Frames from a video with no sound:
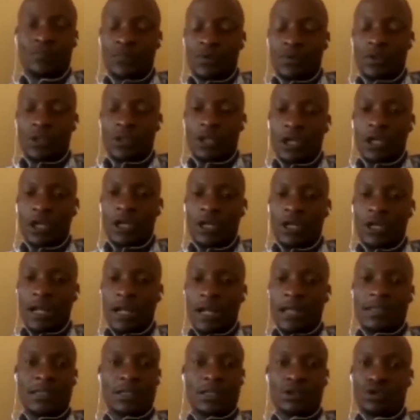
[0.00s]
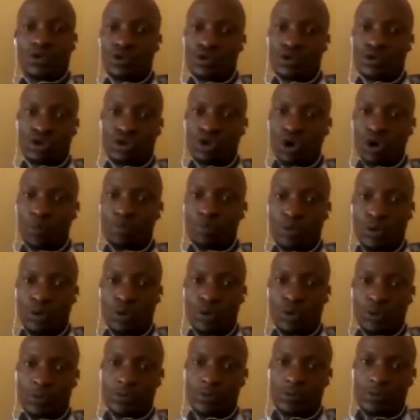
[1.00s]
nothing should stop you.
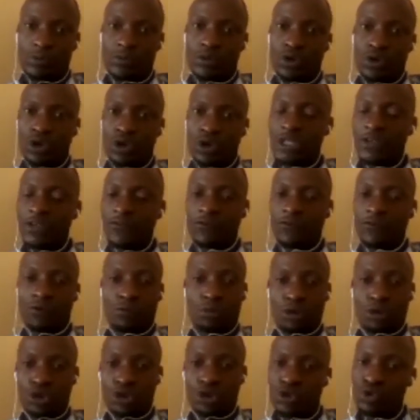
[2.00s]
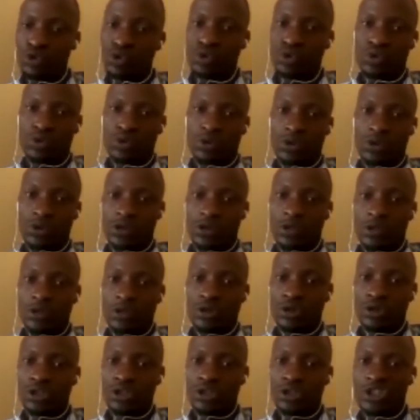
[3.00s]
Not a football shoe,
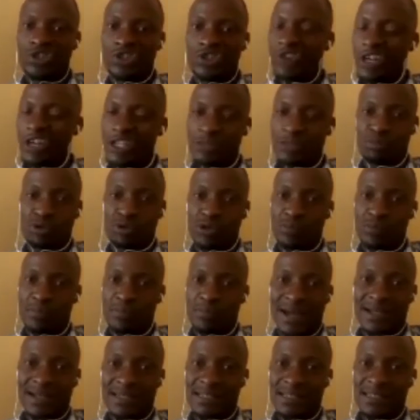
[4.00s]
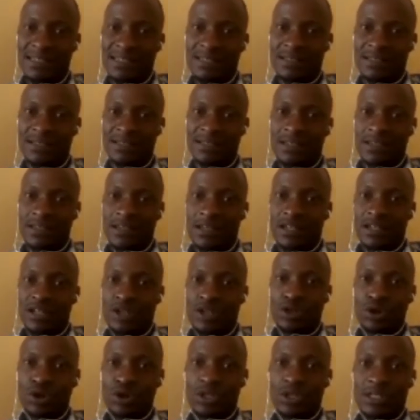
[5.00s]
not transport money,
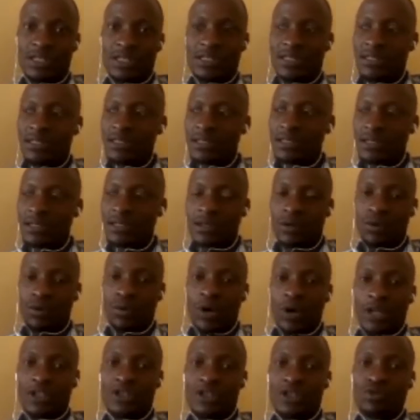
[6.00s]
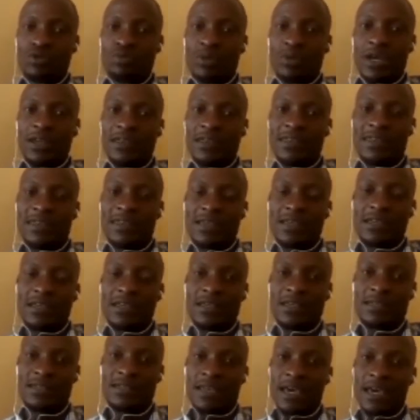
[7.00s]
not what you may think is
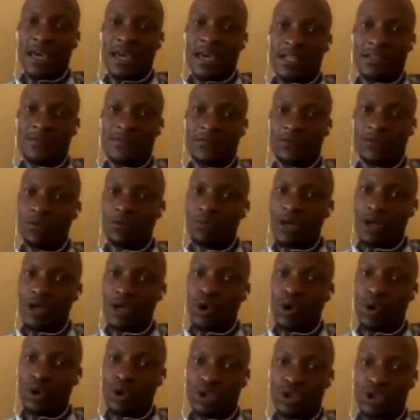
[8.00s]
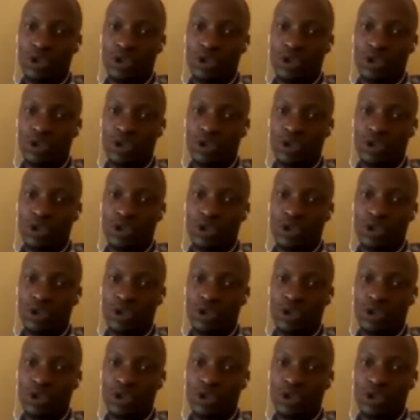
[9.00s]
hate from a coach.